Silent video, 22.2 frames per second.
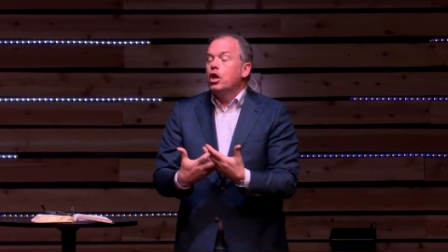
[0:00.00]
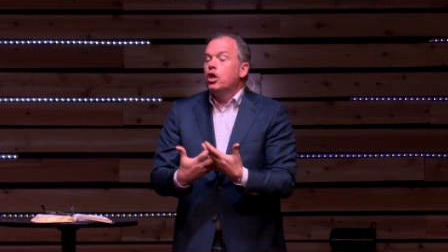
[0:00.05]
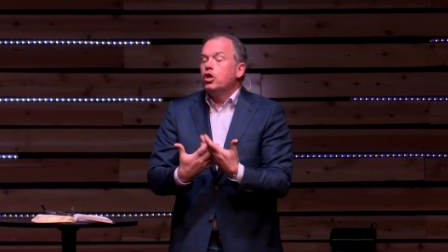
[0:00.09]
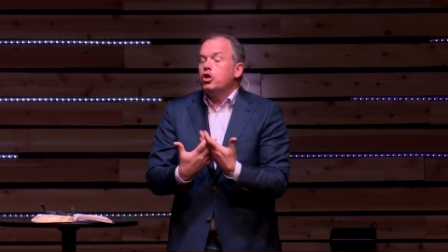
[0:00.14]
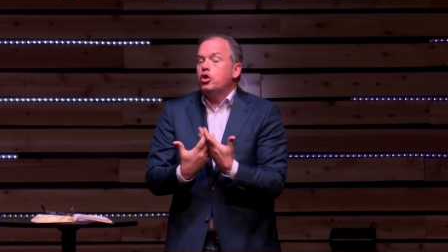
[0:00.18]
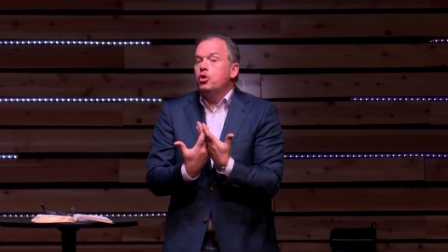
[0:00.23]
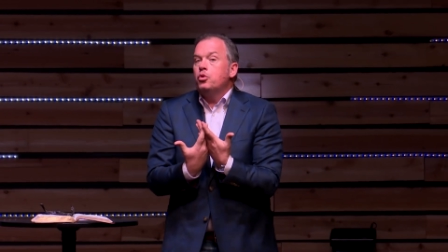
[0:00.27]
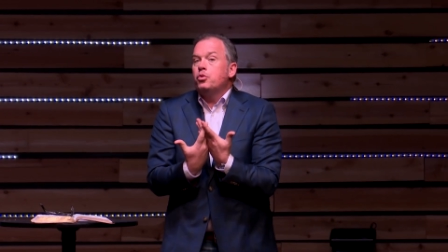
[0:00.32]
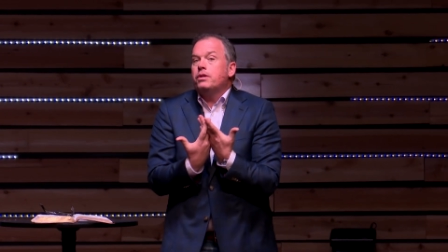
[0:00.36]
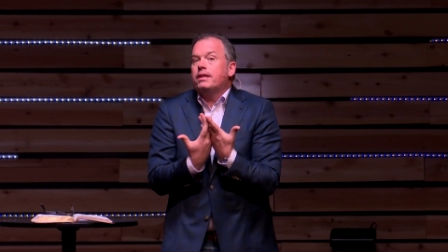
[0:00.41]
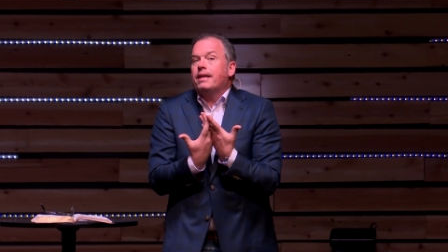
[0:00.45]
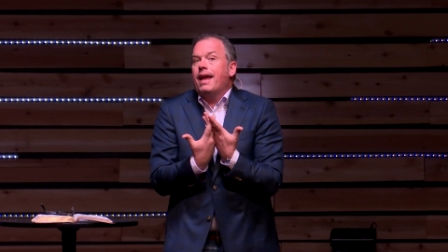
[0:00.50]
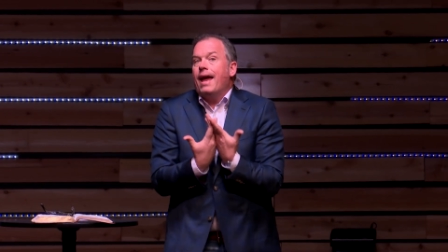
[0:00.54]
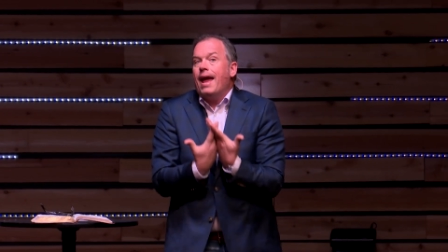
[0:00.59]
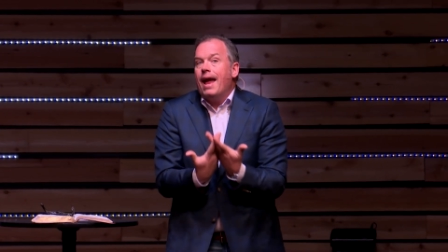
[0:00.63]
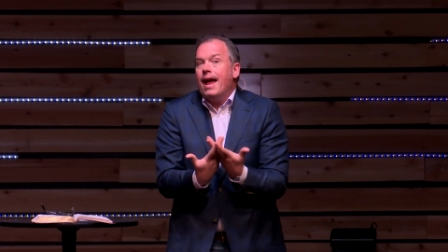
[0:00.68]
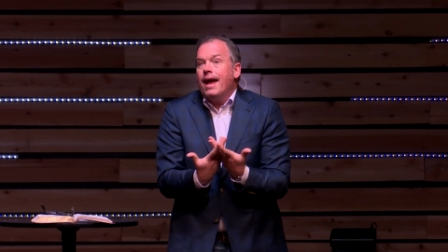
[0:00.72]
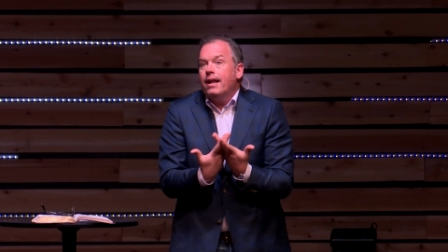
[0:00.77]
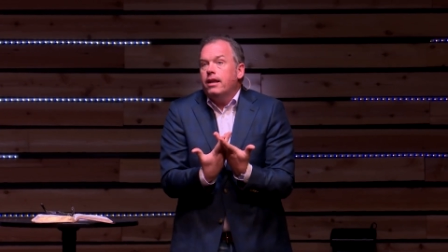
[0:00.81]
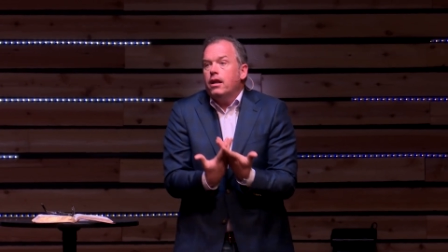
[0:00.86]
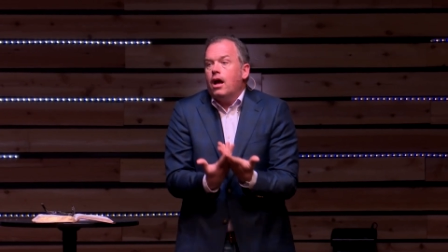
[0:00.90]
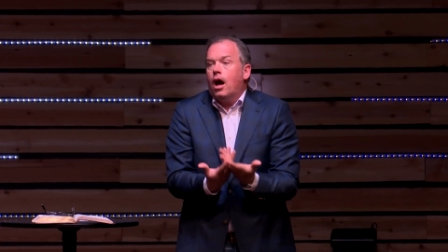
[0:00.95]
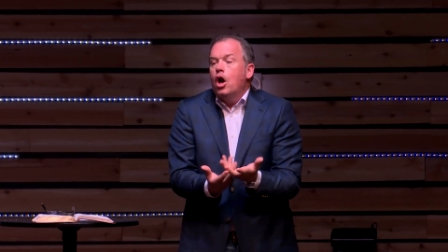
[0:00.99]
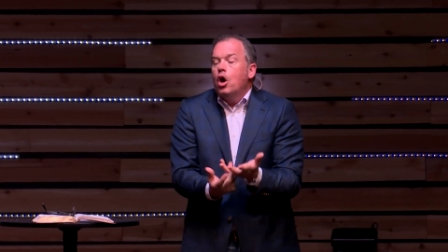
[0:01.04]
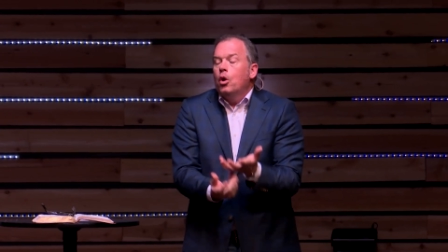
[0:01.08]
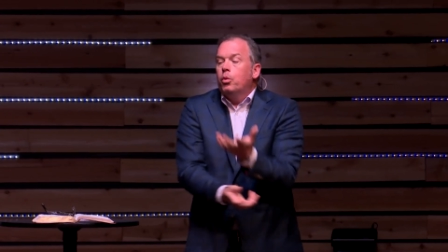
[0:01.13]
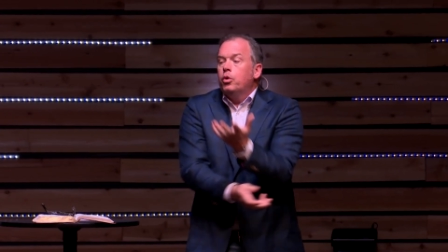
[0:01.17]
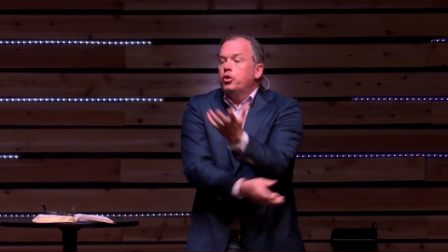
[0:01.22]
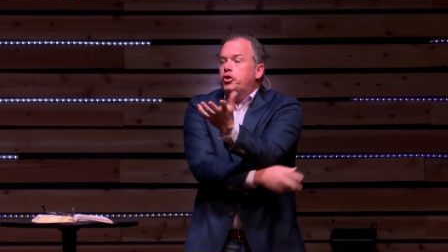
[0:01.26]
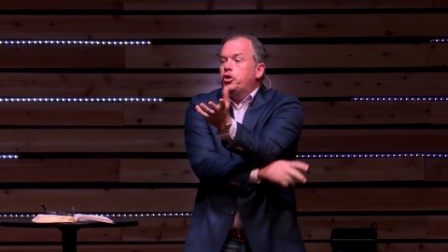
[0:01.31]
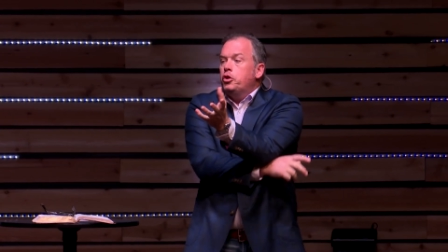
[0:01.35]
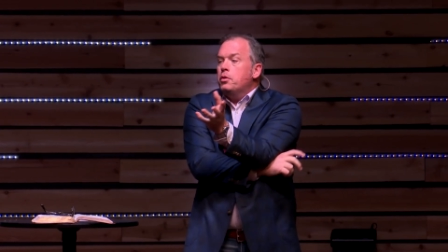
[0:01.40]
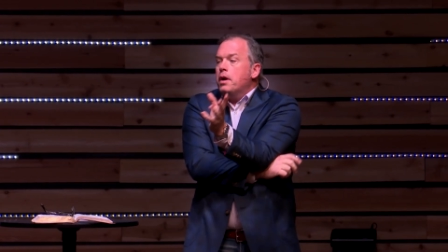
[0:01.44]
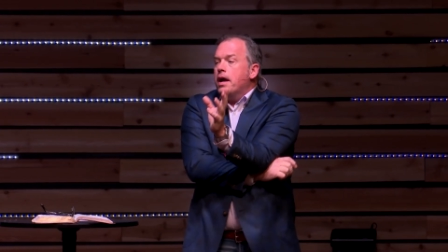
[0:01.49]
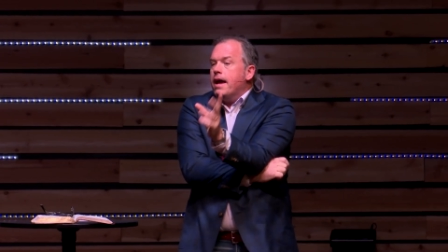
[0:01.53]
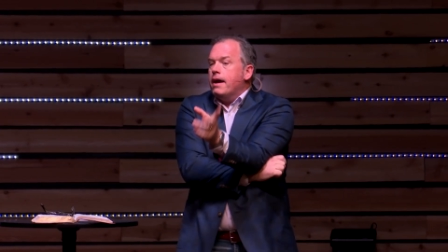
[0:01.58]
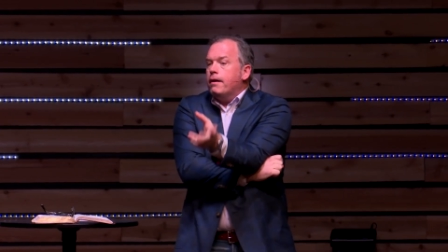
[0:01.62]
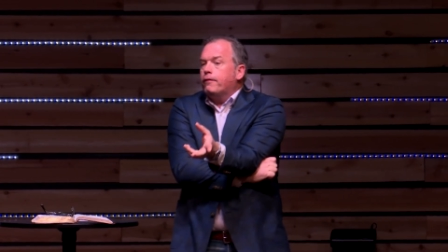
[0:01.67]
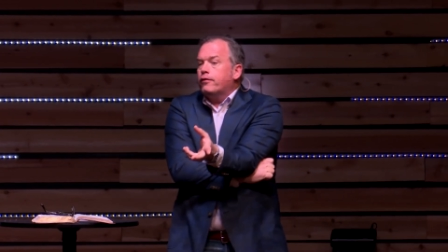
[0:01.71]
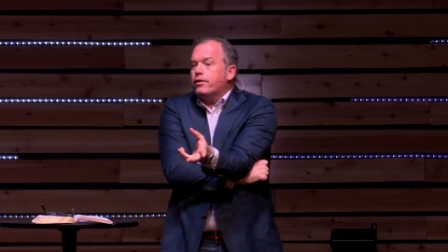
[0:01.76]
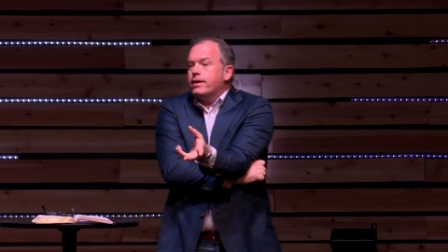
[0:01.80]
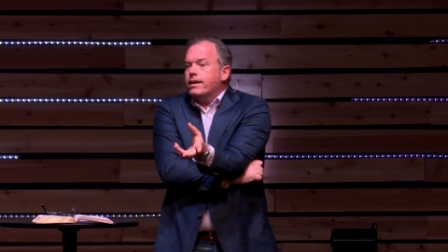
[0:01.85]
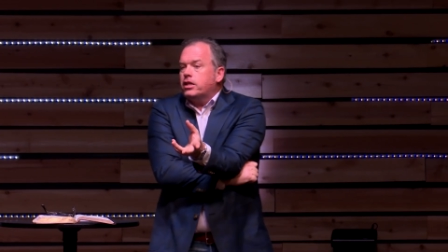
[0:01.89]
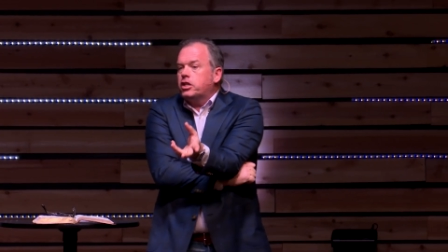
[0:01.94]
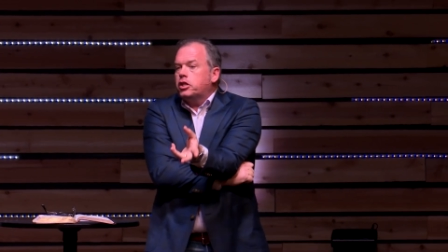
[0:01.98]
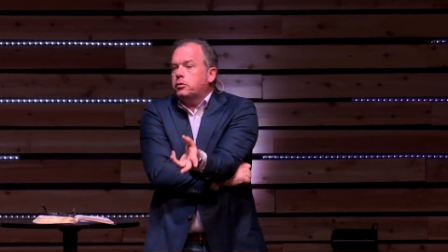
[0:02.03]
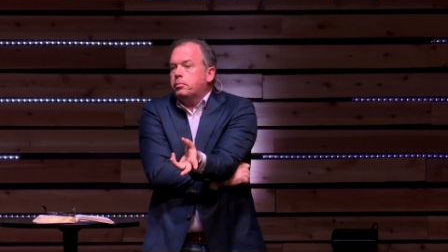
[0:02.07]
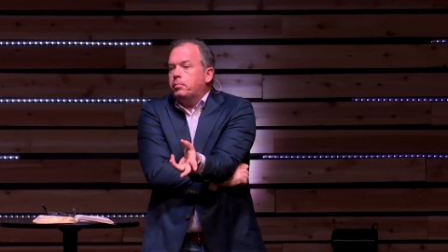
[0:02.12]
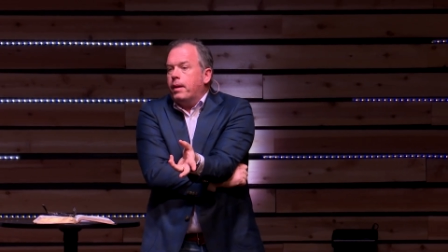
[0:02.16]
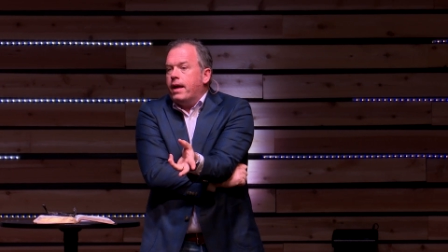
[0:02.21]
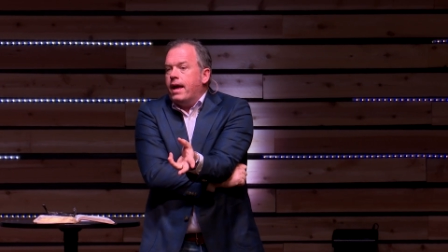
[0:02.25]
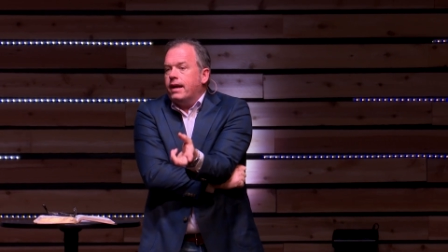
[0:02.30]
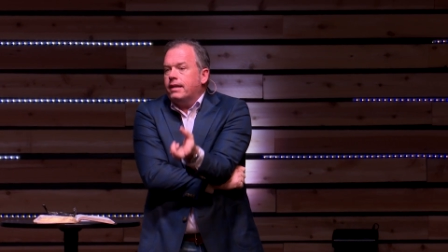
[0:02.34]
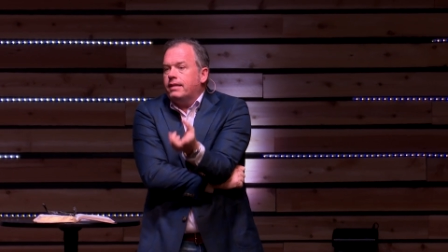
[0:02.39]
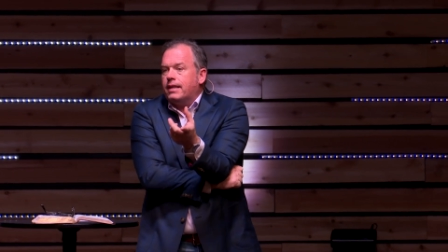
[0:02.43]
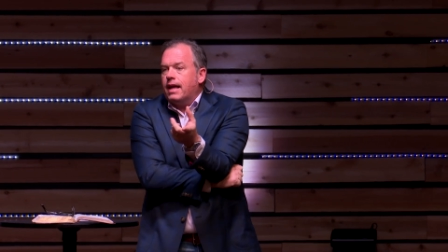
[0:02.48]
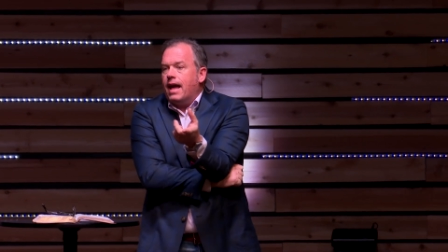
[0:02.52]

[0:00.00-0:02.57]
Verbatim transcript: You cannot, would you ever expect